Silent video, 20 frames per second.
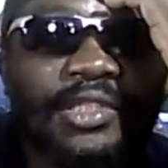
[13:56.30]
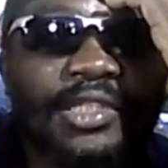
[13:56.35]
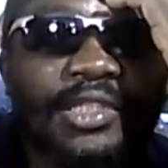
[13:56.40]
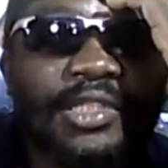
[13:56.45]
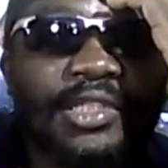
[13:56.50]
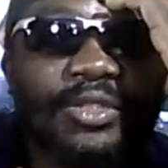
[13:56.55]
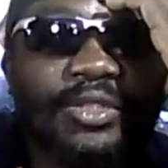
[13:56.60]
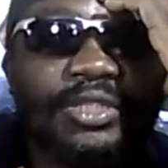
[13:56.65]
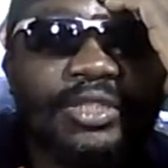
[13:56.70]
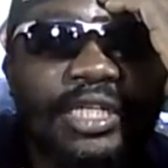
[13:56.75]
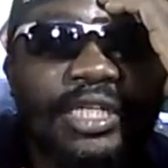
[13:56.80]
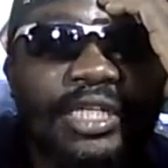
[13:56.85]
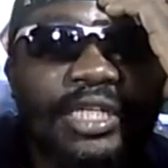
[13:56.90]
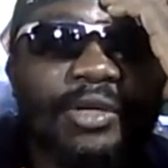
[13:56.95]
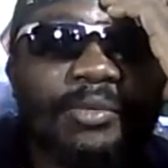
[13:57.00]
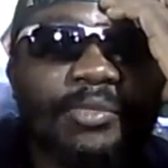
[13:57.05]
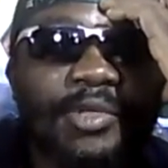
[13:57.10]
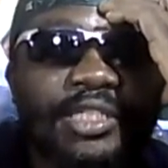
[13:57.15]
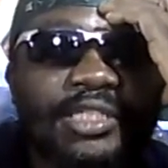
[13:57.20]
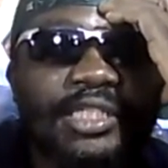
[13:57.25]
Now Shadrach,
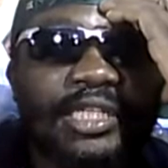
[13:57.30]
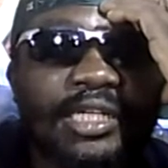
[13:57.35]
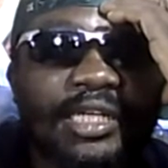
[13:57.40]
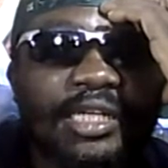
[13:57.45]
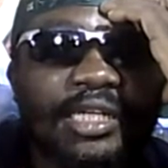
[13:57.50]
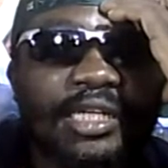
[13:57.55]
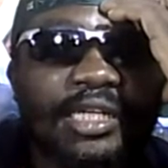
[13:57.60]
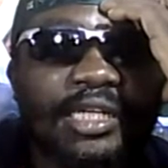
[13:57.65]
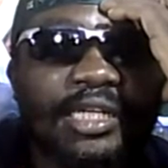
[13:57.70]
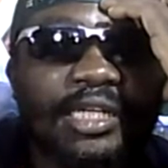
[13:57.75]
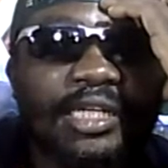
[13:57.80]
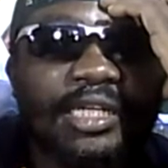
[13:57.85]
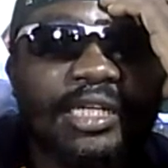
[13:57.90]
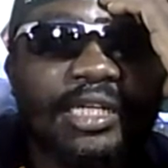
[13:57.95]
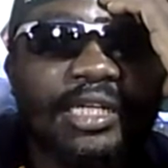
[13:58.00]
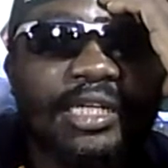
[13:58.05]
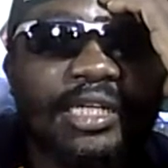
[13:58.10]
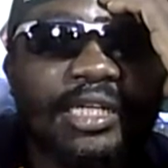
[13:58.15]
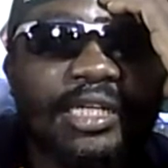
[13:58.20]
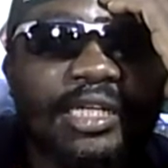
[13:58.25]
Meshach, and Abednego
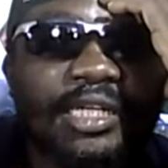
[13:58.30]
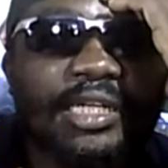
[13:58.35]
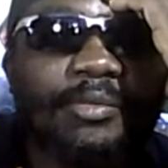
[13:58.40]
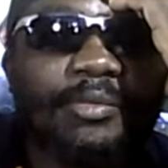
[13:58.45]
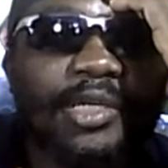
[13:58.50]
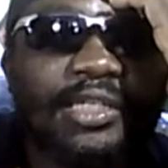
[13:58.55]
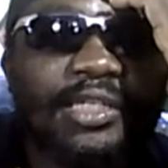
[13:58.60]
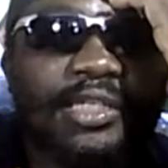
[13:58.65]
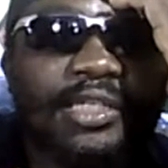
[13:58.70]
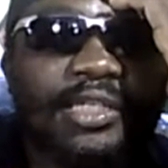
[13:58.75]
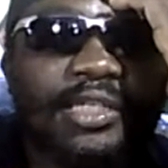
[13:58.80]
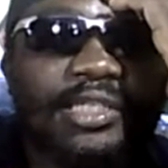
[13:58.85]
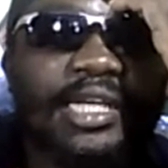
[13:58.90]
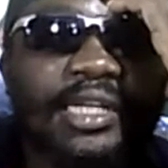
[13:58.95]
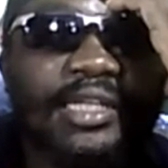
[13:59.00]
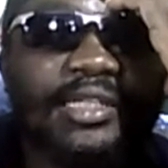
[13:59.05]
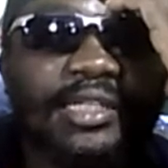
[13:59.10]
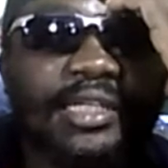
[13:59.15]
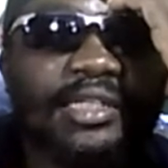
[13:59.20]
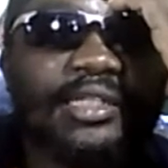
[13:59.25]
decided, no,
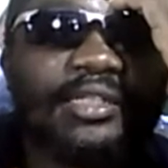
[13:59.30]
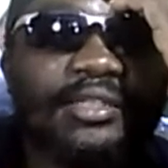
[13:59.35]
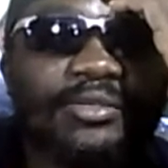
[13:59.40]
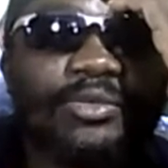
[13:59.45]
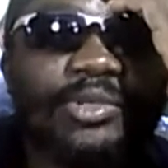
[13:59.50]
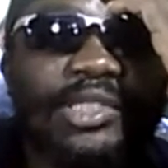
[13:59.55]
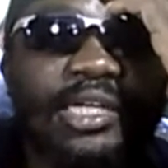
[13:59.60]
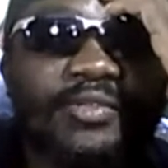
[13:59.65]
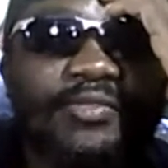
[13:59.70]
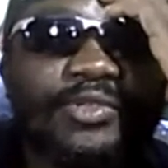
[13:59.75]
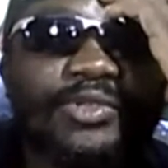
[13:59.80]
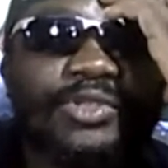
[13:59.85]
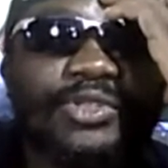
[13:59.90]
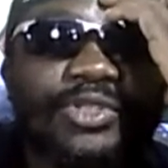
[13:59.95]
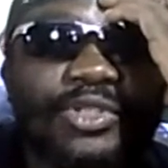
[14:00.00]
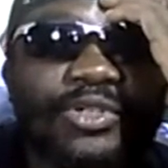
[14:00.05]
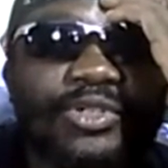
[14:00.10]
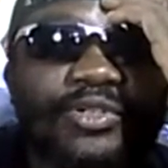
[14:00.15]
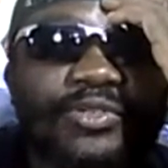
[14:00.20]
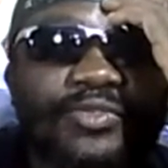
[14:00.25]
we have to
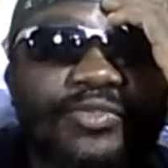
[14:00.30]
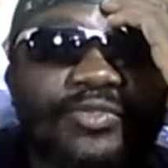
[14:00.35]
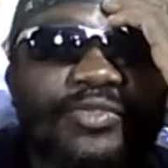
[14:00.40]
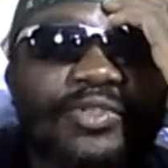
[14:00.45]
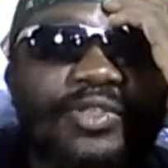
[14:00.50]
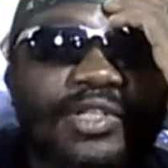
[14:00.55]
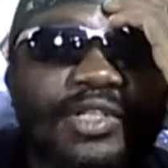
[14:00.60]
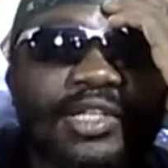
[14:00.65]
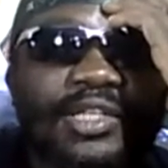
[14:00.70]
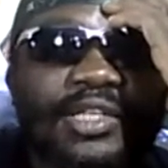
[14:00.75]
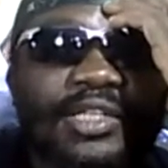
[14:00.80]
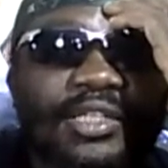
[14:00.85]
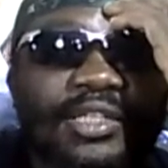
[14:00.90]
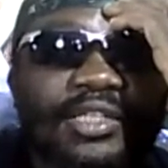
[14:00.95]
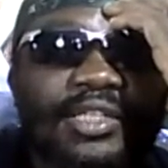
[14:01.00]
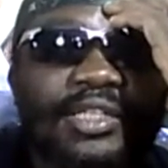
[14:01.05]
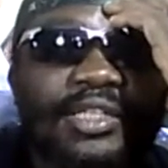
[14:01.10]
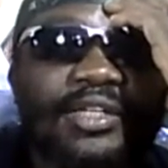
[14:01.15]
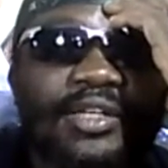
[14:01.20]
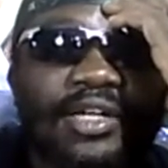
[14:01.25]
serve the
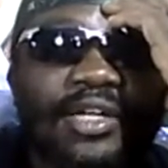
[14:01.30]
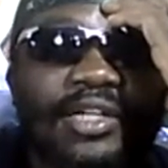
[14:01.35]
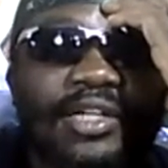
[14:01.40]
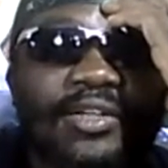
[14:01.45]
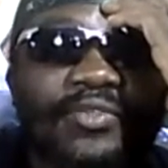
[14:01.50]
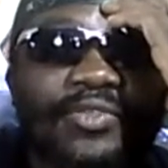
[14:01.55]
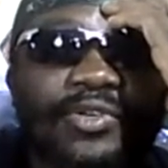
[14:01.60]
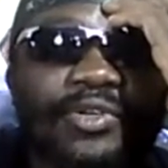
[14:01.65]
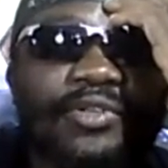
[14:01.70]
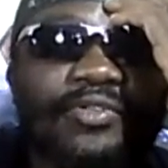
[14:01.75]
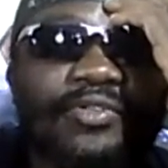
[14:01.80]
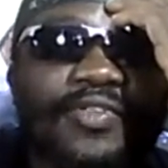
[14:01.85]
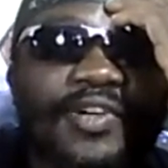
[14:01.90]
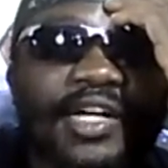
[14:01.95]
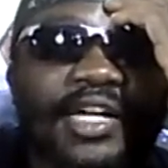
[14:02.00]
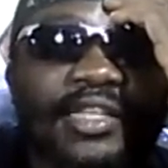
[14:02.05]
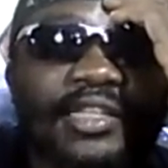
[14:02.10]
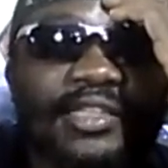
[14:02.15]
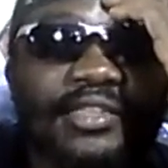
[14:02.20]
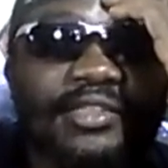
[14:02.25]
God of our
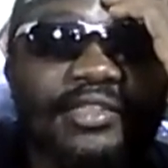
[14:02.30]
fathers,